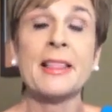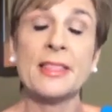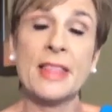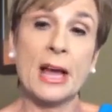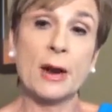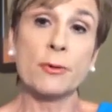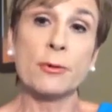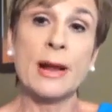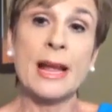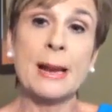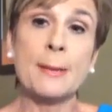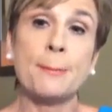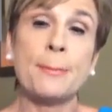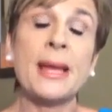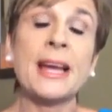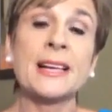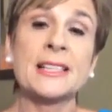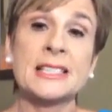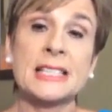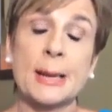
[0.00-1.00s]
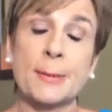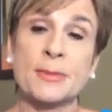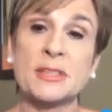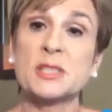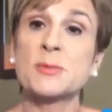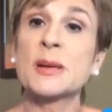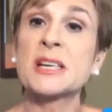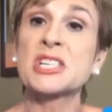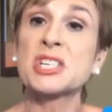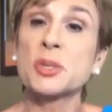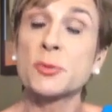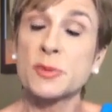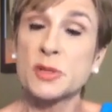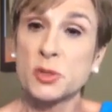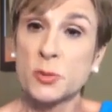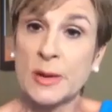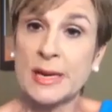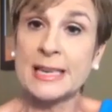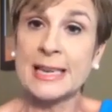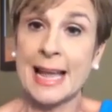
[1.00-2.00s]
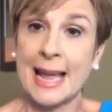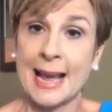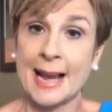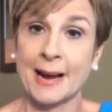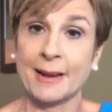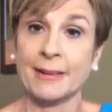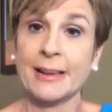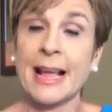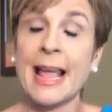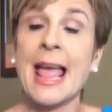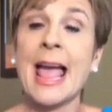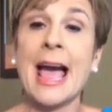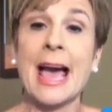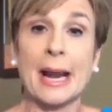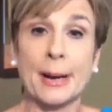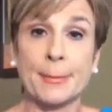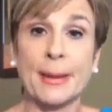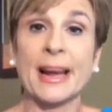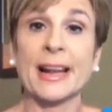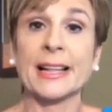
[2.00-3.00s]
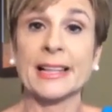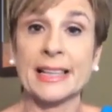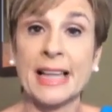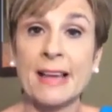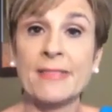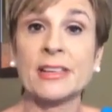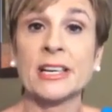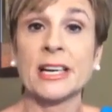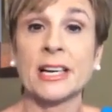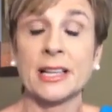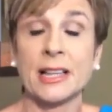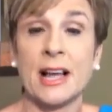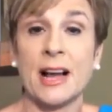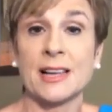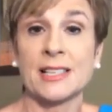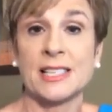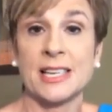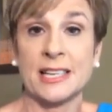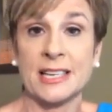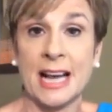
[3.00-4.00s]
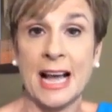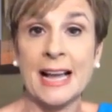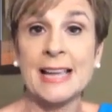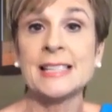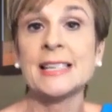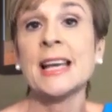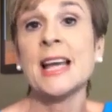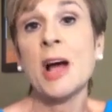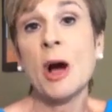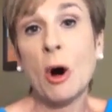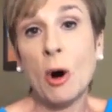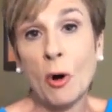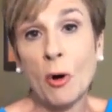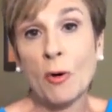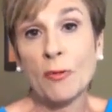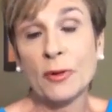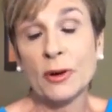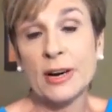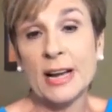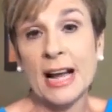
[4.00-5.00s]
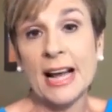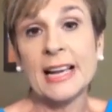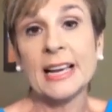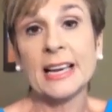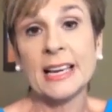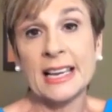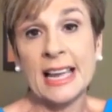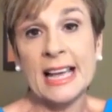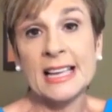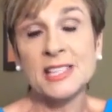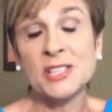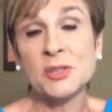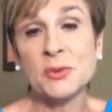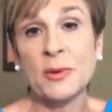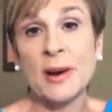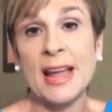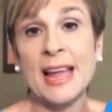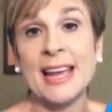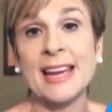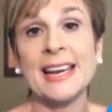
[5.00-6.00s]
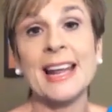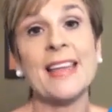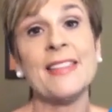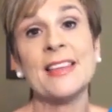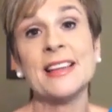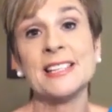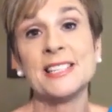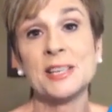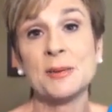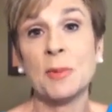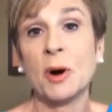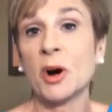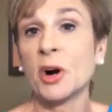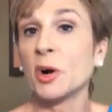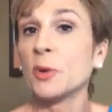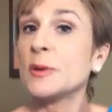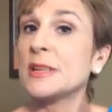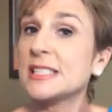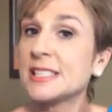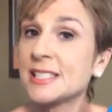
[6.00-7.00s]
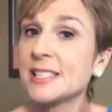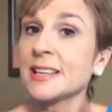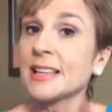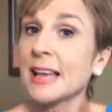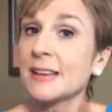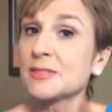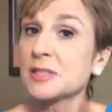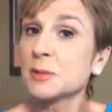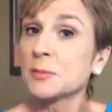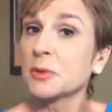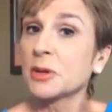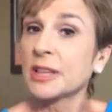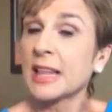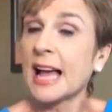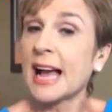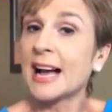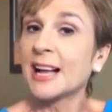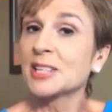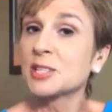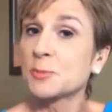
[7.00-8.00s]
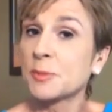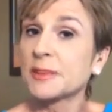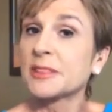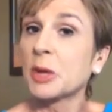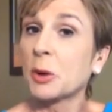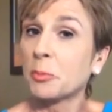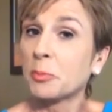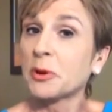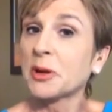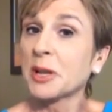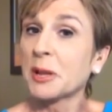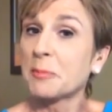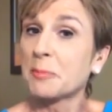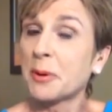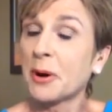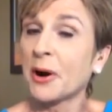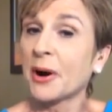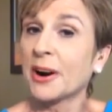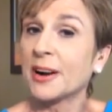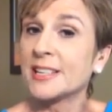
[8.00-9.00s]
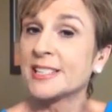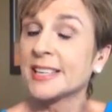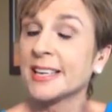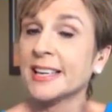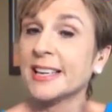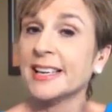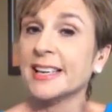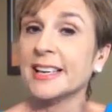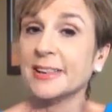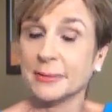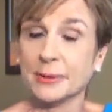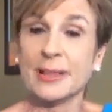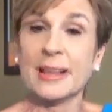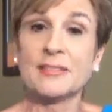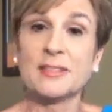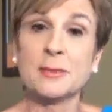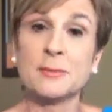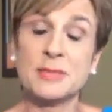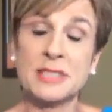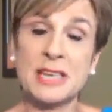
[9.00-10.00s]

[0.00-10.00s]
That rain picks up, especially between now and about 11 o'clock tonight. Overnight, less rain, and then tomorrow we still have some clouds, but they'll pull apart we'll have some